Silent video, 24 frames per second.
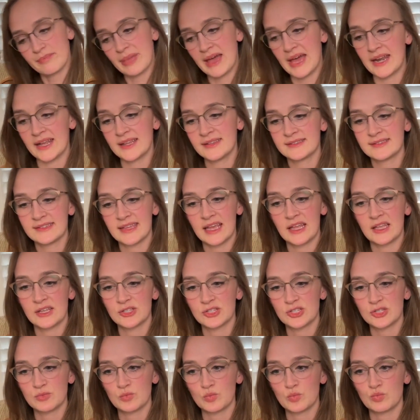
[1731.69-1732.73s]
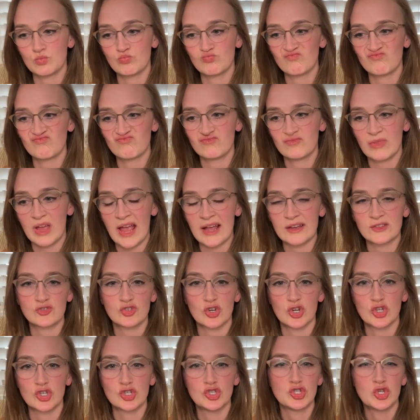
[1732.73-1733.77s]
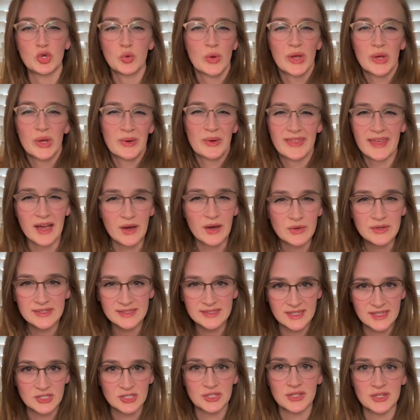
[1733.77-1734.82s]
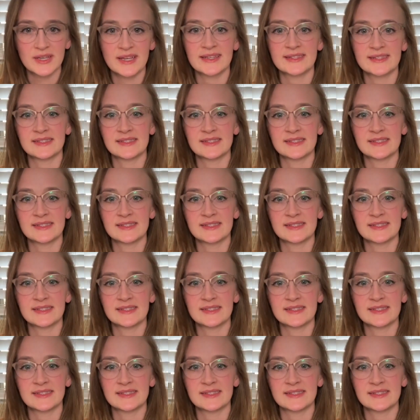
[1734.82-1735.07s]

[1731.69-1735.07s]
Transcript: penance and extra doing without, essentially.